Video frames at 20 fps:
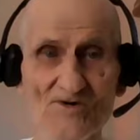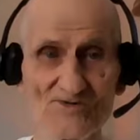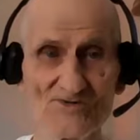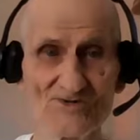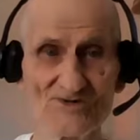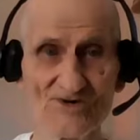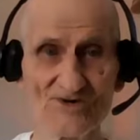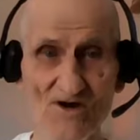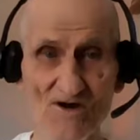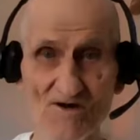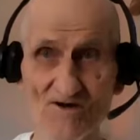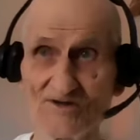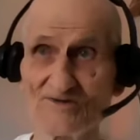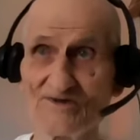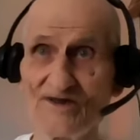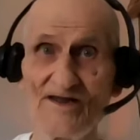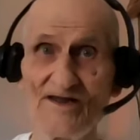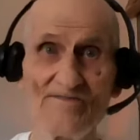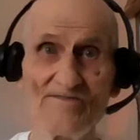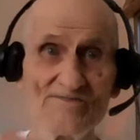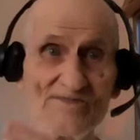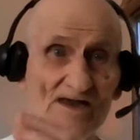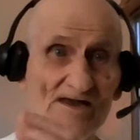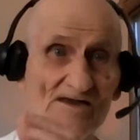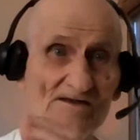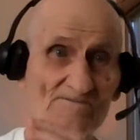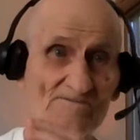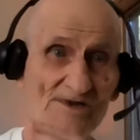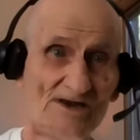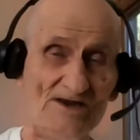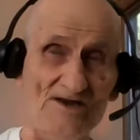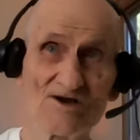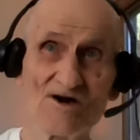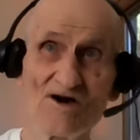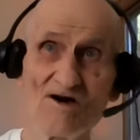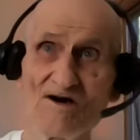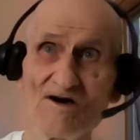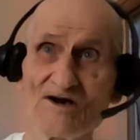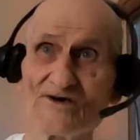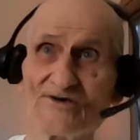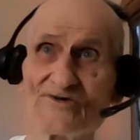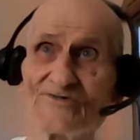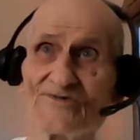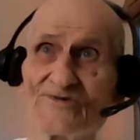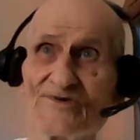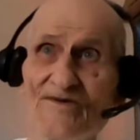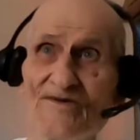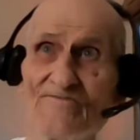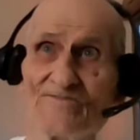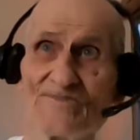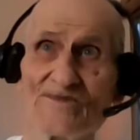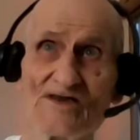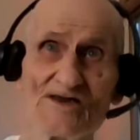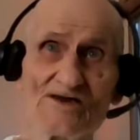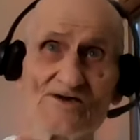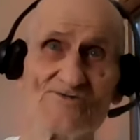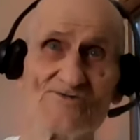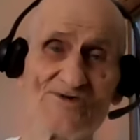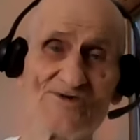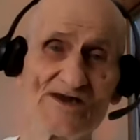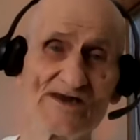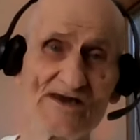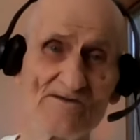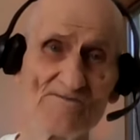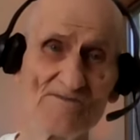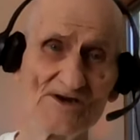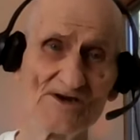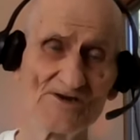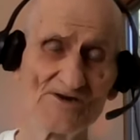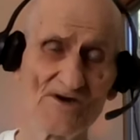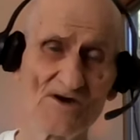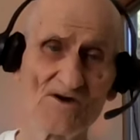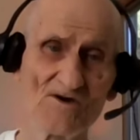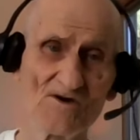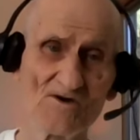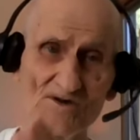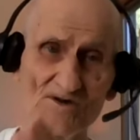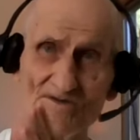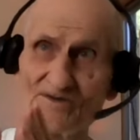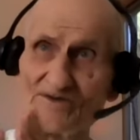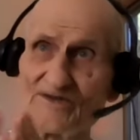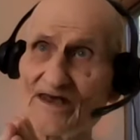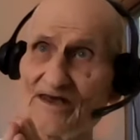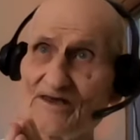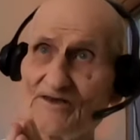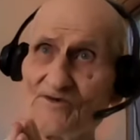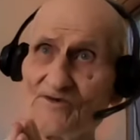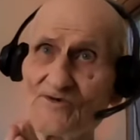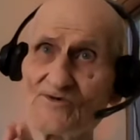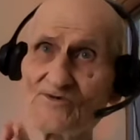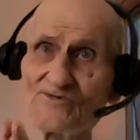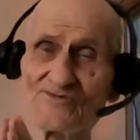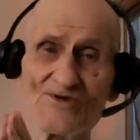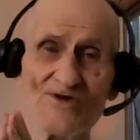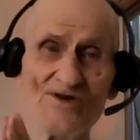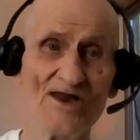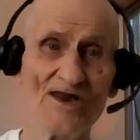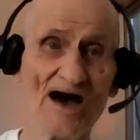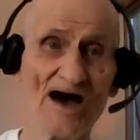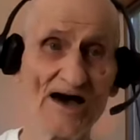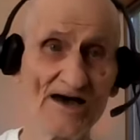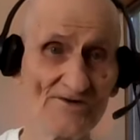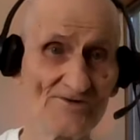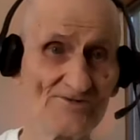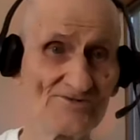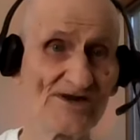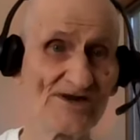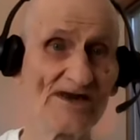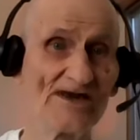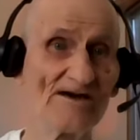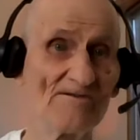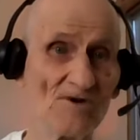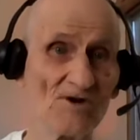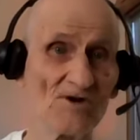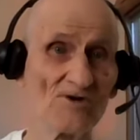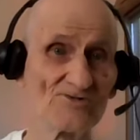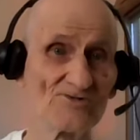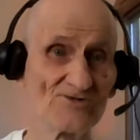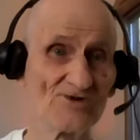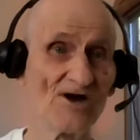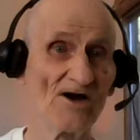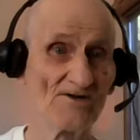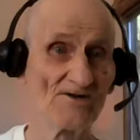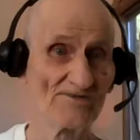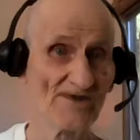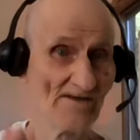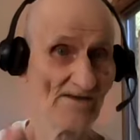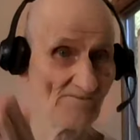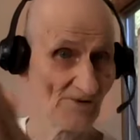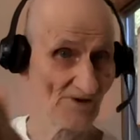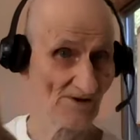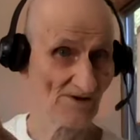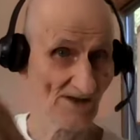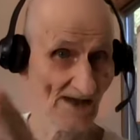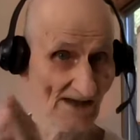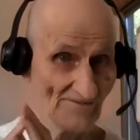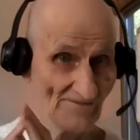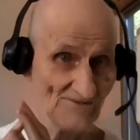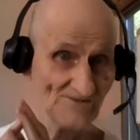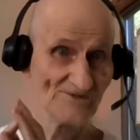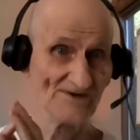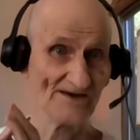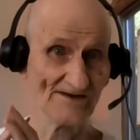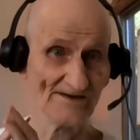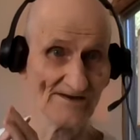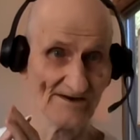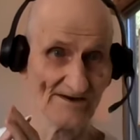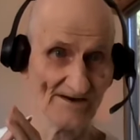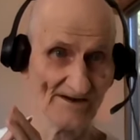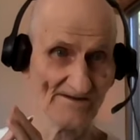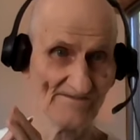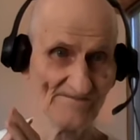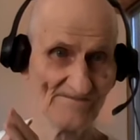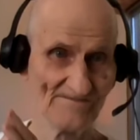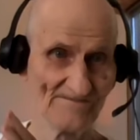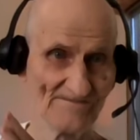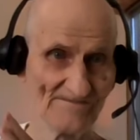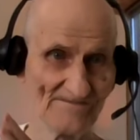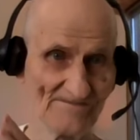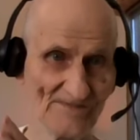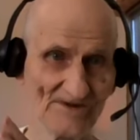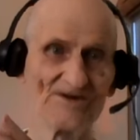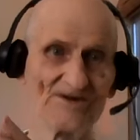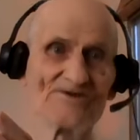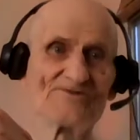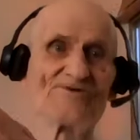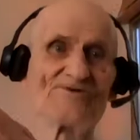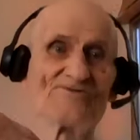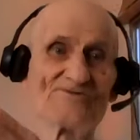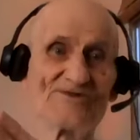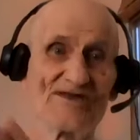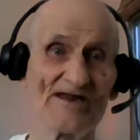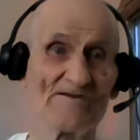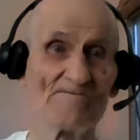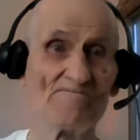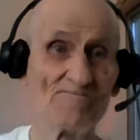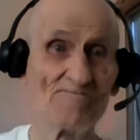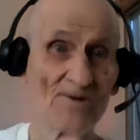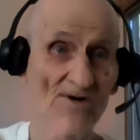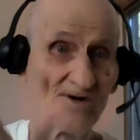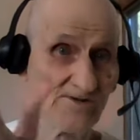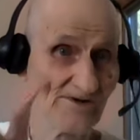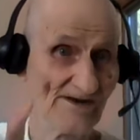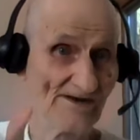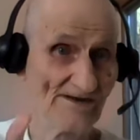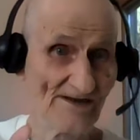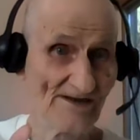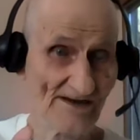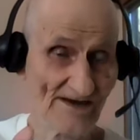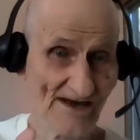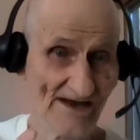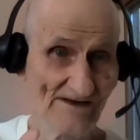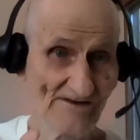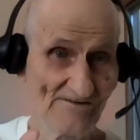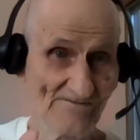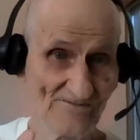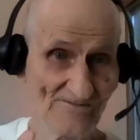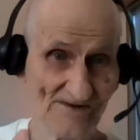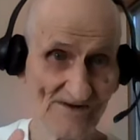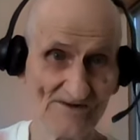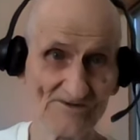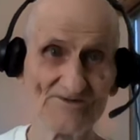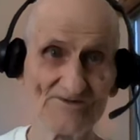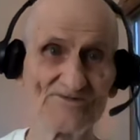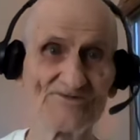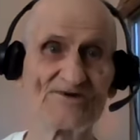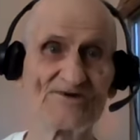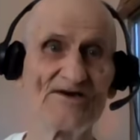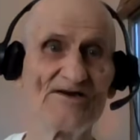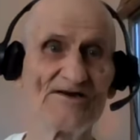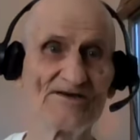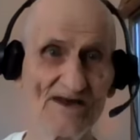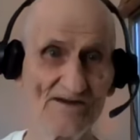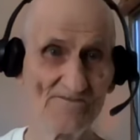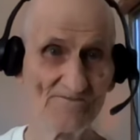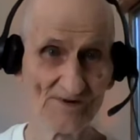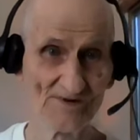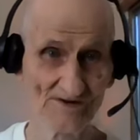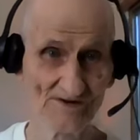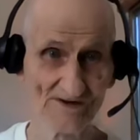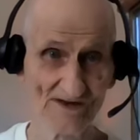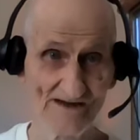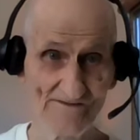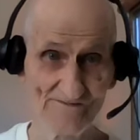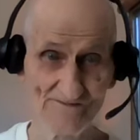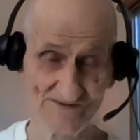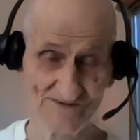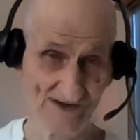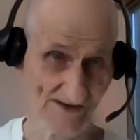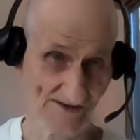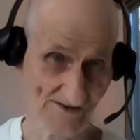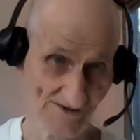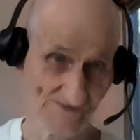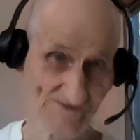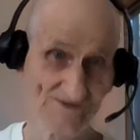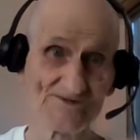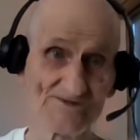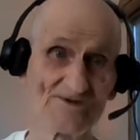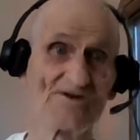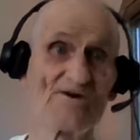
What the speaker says: salt because they use non-GMO salt and put glyphosate in it. Because instead of burning the cane fields, they put glyphosate. This is in